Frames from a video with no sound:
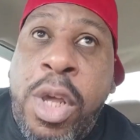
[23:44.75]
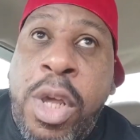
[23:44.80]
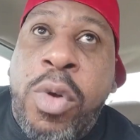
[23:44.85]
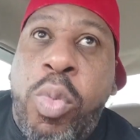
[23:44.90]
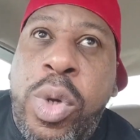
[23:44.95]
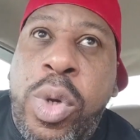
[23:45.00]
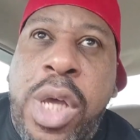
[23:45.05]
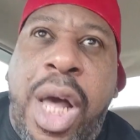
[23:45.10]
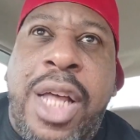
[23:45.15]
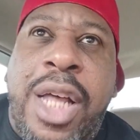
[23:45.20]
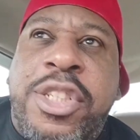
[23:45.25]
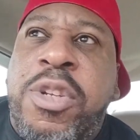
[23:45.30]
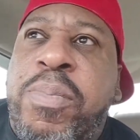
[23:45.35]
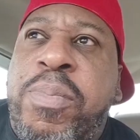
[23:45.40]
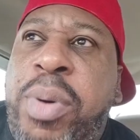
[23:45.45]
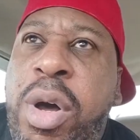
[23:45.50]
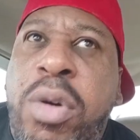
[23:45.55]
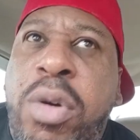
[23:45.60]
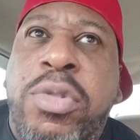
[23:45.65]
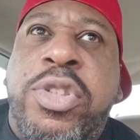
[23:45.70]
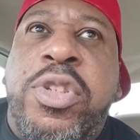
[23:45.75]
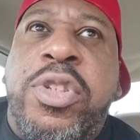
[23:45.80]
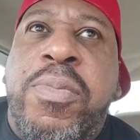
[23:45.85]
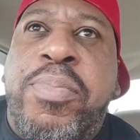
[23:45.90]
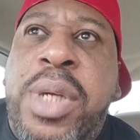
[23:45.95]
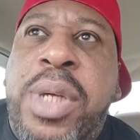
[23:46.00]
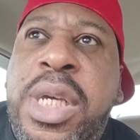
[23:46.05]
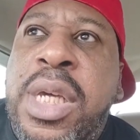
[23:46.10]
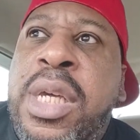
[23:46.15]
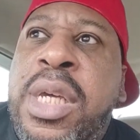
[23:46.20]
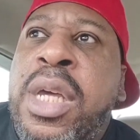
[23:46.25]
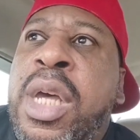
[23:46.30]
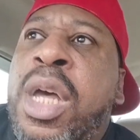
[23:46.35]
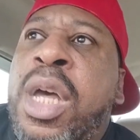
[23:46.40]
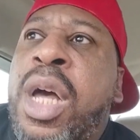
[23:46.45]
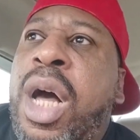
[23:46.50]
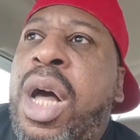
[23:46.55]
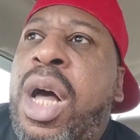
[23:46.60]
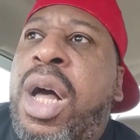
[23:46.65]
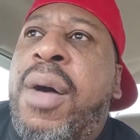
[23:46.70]
We are supposed to be
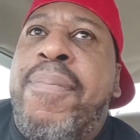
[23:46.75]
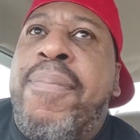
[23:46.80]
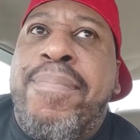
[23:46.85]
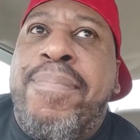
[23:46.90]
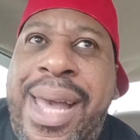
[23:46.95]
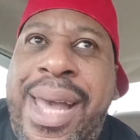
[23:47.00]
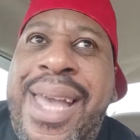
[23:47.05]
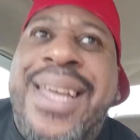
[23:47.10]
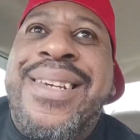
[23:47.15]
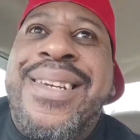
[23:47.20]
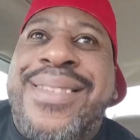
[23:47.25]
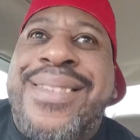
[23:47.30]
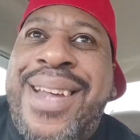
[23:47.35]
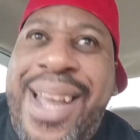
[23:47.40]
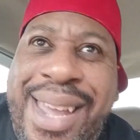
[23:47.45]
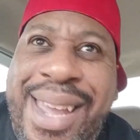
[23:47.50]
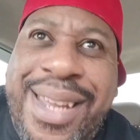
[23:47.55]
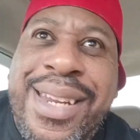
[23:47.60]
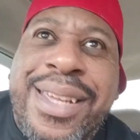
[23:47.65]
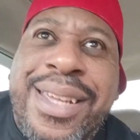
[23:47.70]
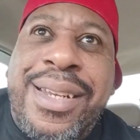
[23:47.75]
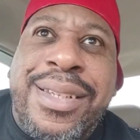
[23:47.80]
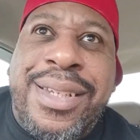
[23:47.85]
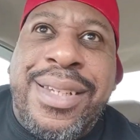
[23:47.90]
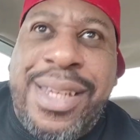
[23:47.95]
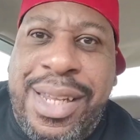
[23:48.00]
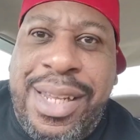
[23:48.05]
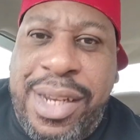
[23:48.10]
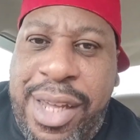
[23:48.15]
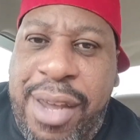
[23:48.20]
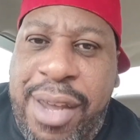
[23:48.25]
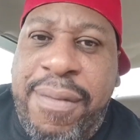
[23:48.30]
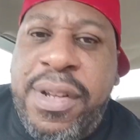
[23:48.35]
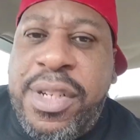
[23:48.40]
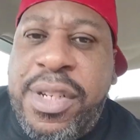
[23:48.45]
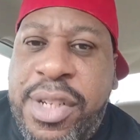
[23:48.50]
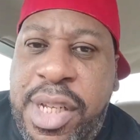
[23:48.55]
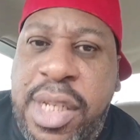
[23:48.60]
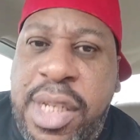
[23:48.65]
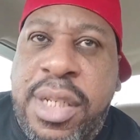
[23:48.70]
uh, maintaining in every
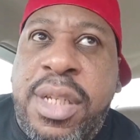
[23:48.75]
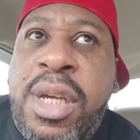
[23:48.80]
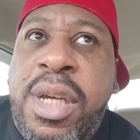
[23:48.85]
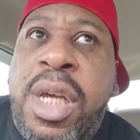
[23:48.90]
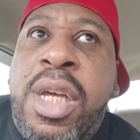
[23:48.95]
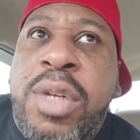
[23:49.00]
season.